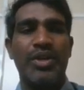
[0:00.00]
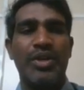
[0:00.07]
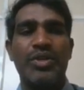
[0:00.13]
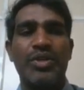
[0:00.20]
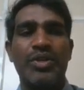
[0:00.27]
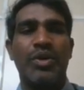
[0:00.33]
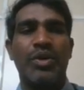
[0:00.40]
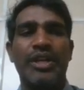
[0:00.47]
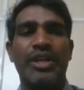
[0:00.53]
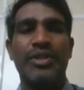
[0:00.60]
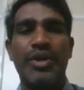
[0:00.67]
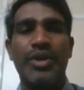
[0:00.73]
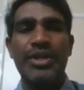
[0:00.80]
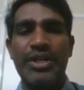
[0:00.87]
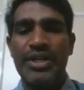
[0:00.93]
So it
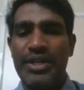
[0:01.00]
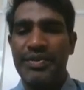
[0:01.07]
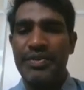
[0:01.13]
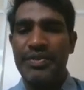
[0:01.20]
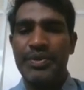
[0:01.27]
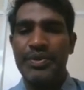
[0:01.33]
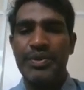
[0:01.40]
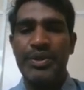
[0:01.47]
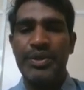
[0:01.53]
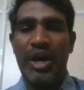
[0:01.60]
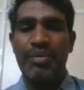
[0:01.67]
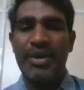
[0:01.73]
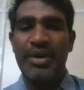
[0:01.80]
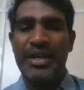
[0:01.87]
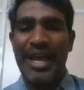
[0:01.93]
is going to give you
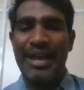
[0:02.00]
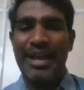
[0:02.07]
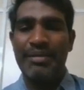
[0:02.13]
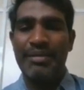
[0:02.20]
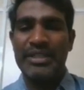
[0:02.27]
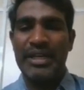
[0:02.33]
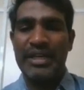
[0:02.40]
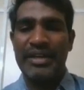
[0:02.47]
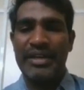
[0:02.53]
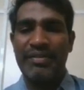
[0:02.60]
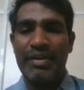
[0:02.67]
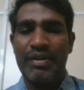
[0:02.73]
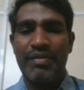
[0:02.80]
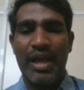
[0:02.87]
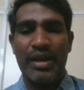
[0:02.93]
how many times the
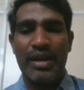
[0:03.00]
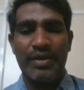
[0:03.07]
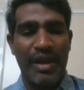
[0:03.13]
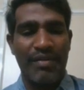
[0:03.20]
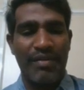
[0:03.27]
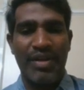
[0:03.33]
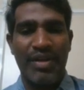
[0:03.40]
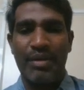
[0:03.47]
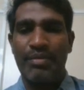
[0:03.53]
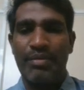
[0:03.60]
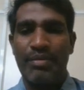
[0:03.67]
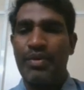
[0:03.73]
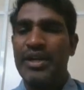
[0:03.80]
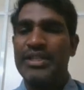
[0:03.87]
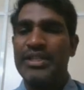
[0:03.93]
given value
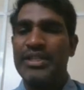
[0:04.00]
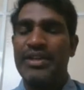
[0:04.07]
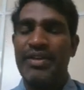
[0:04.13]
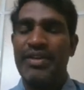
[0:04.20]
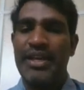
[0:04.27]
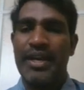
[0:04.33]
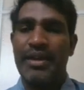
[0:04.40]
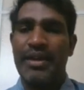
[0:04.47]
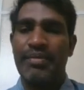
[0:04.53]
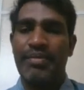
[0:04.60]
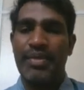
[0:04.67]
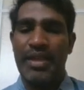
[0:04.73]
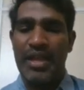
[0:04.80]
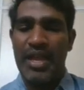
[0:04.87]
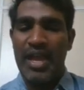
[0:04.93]
available it is giving here.
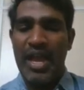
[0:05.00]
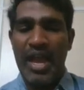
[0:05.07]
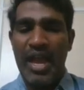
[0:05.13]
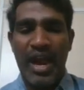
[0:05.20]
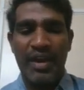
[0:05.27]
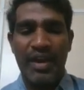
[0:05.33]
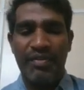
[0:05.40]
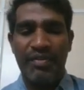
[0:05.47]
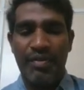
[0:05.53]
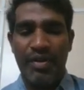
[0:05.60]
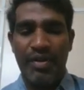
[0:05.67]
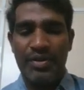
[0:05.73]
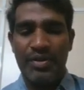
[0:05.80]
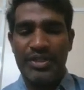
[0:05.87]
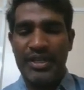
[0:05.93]
And if you
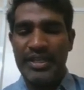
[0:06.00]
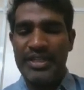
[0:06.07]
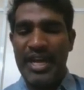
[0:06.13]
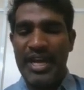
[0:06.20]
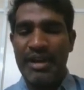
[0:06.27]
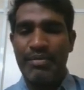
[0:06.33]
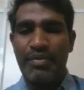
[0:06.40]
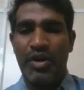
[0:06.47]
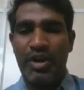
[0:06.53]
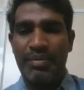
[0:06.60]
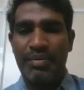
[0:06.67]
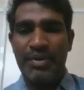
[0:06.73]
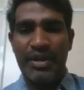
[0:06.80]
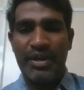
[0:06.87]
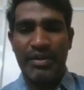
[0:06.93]
want to see the help
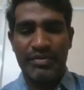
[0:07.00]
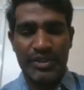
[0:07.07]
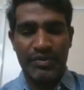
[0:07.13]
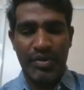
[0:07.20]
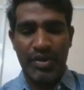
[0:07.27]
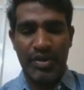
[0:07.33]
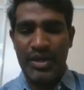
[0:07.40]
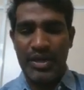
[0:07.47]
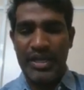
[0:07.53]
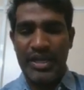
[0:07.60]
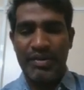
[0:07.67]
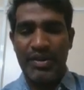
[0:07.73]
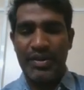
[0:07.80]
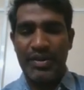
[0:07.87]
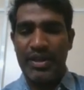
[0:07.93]
document of this one,
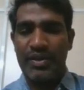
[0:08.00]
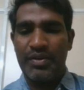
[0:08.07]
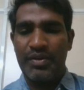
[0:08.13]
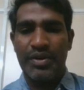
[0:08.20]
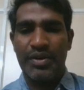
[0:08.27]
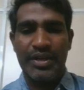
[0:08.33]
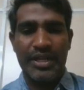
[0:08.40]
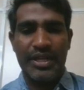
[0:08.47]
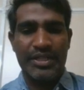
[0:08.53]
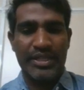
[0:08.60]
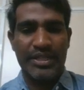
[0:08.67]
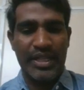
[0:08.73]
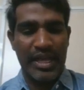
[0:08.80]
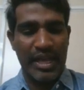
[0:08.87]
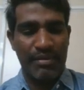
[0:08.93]
even you can go and you can
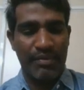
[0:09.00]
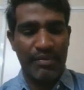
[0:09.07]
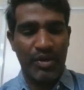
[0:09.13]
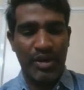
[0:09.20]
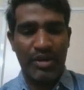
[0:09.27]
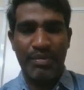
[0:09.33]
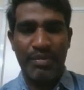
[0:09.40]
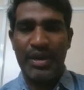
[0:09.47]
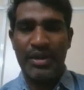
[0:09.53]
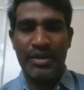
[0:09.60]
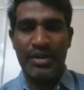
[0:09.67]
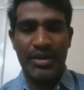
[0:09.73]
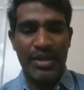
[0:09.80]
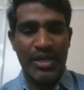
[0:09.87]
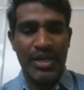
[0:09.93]
see the help
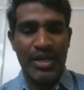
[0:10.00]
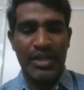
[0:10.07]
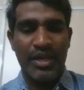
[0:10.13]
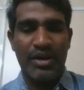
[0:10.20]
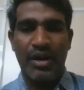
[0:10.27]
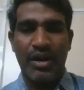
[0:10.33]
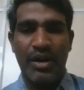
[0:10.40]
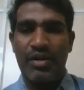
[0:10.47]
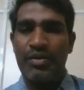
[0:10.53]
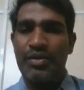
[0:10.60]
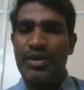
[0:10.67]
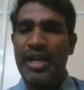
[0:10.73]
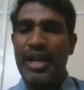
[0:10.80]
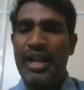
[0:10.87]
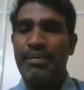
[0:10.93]
document. The
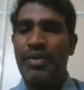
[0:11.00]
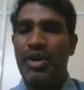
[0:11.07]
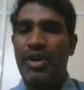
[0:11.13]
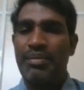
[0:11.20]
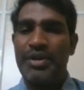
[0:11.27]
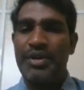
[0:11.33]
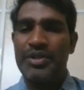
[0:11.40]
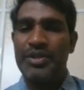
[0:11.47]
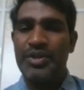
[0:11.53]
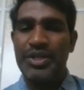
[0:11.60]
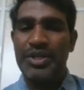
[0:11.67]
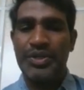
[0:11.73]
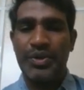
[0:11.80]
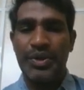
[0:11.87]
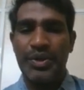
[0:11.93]
count help document is
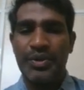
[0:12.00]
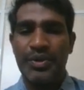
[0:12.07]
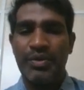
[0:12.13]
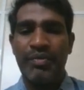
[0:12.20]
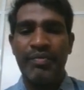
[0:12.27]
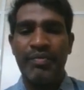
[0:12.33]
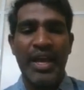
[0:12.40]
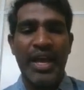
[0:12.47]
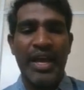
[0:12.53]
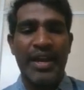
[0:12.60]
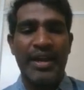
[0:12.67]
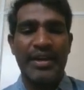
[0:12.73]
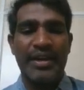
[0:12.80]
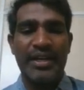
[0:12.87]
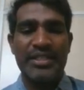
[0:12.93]
going to show you
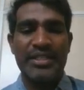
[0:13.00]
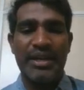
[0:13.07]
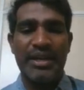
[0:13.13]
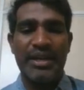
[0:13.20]
returns